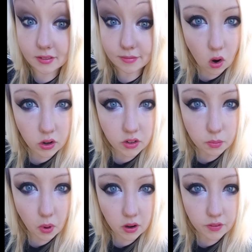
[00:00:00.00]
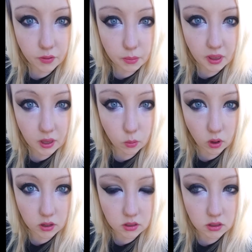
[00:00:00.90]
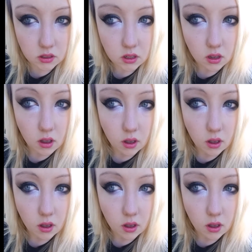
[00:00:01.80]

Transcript: The hardest part for me was